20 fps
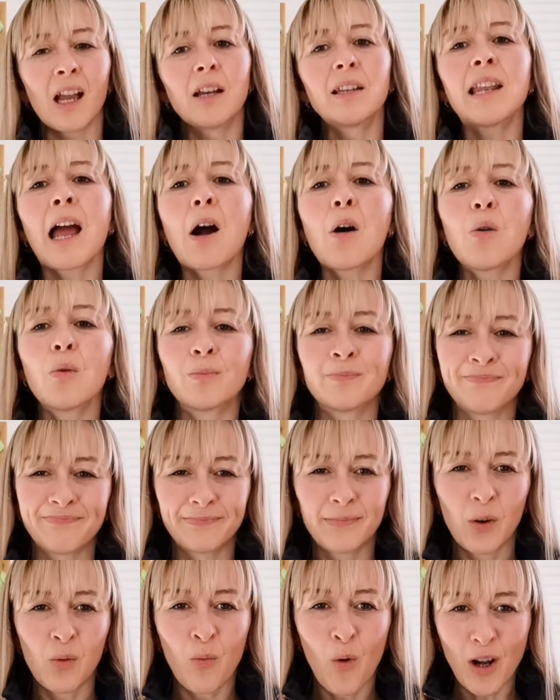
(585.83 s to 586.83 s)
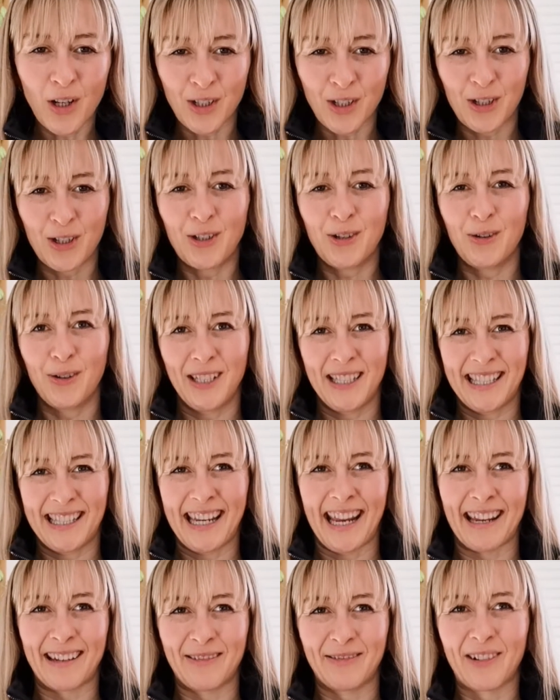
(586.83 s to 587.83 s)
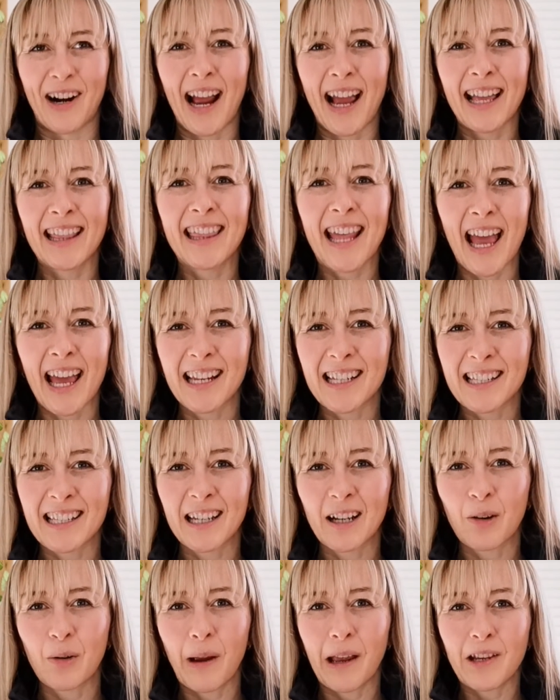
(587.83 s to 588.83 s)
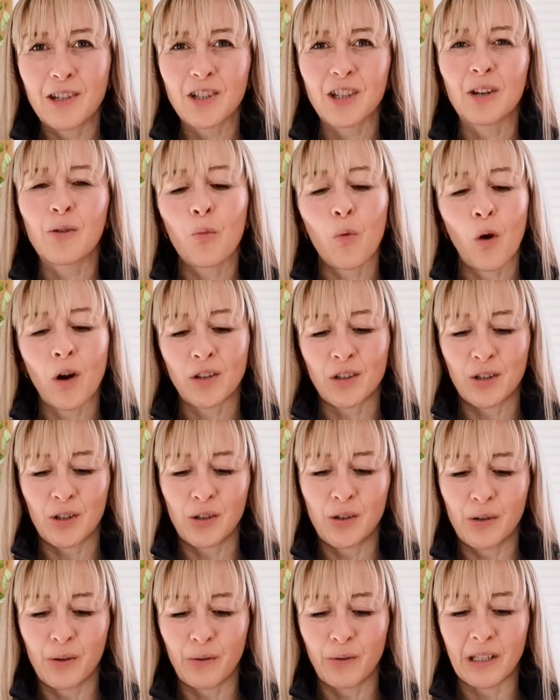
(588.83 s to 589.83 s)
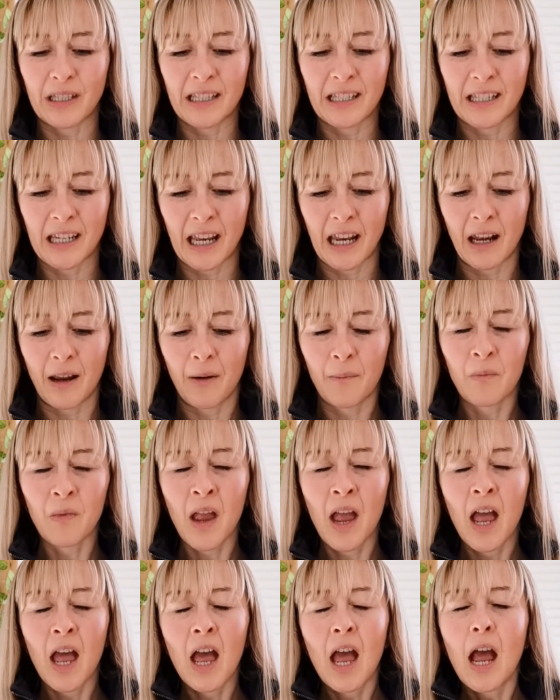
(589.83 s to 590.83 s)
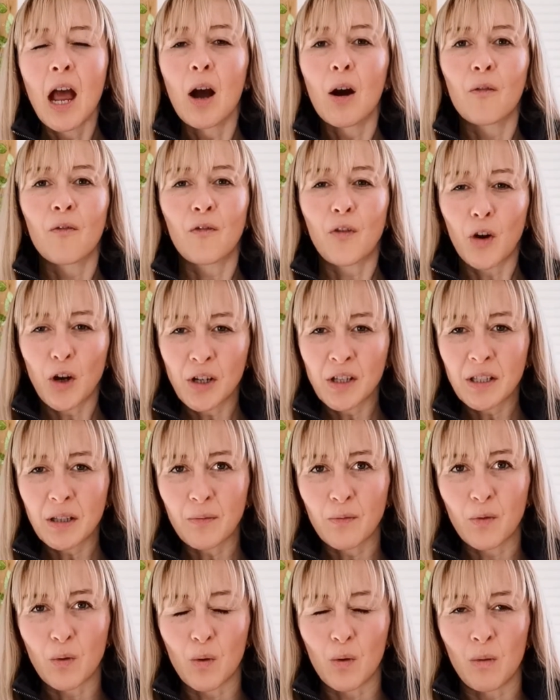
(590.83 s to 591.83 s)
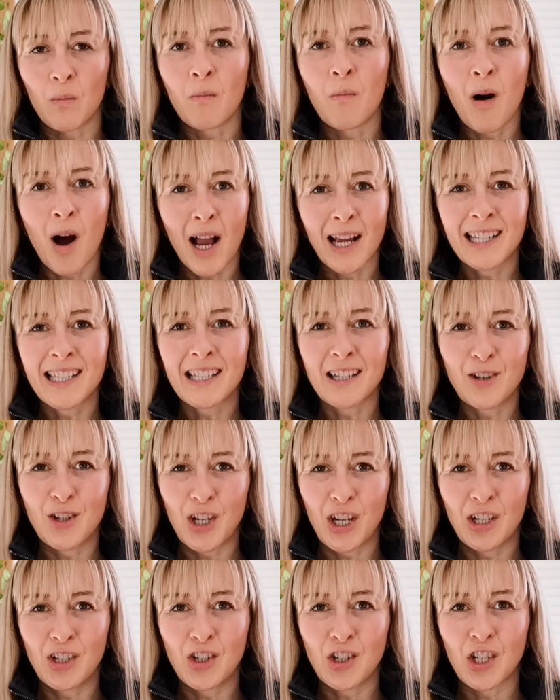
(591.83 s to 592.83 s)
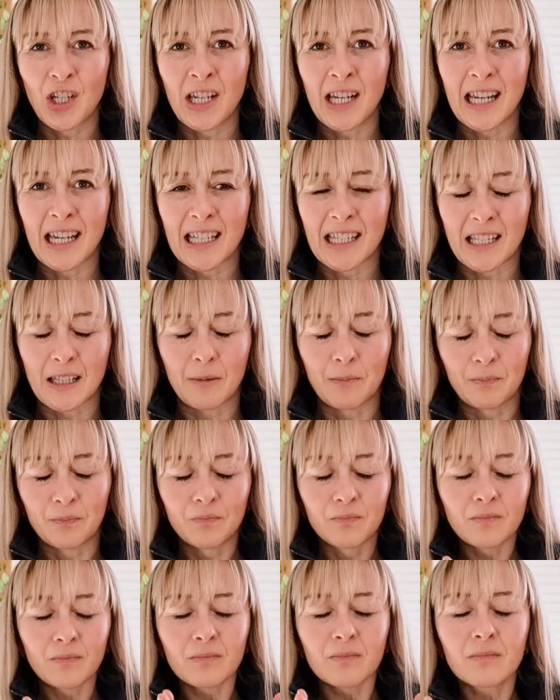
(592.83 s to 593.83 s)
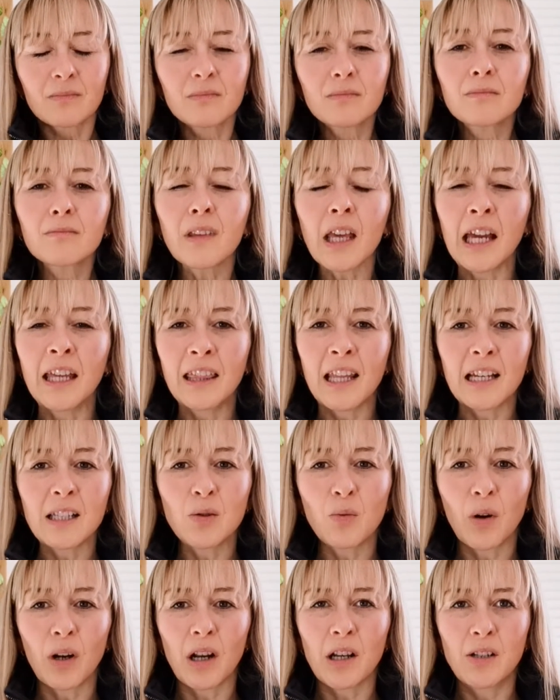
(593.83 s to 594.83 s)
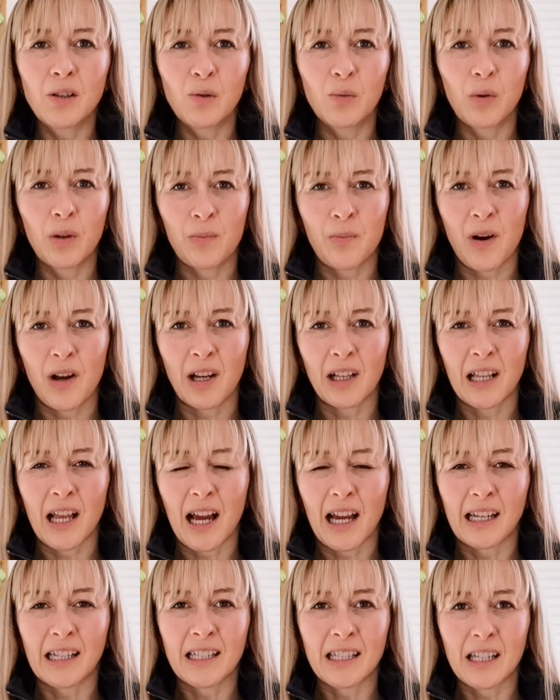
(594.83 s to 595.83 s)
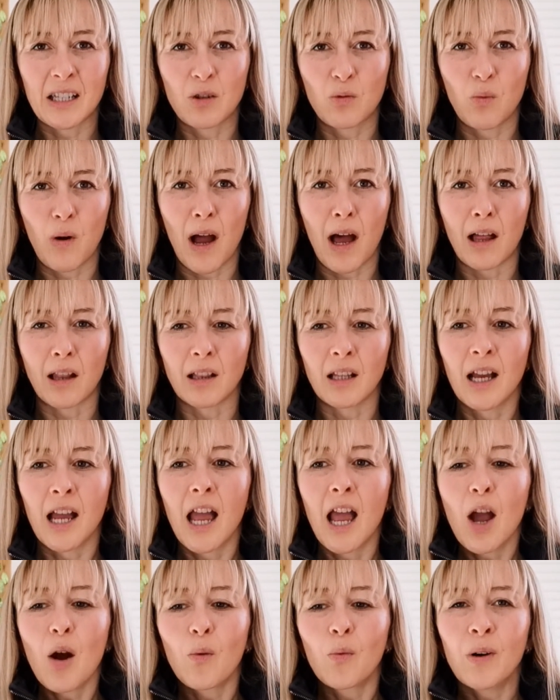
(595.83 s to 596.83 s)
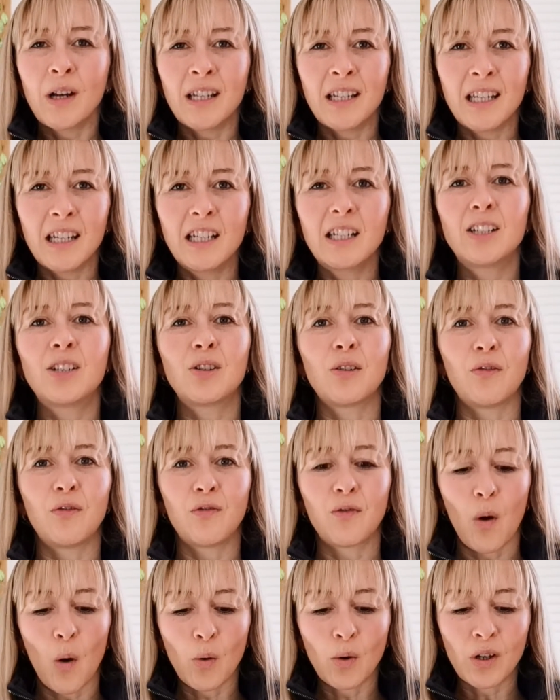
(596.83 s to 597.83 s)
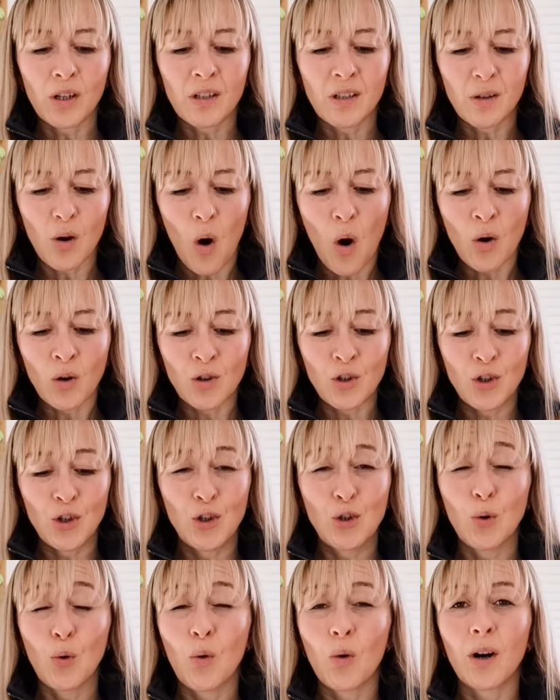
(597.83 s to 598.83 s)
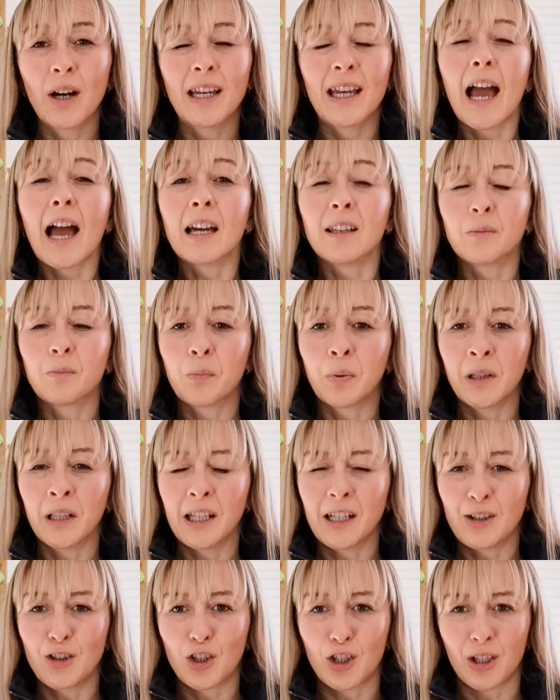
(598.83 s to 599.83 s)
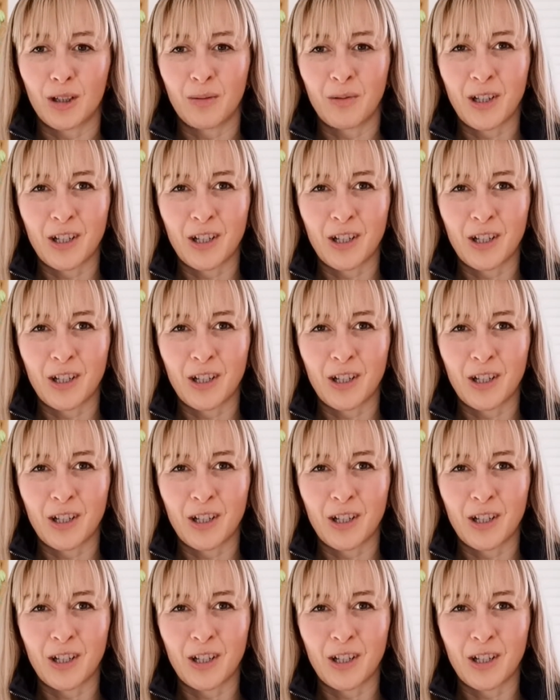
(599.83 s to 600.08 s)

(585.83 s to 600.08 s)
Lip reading: Now, what to do instead, right? That is the question, what to do instead. First of all, my suggestion is, and that's what I do with my clients as well, we need to focus on joy and pleasure.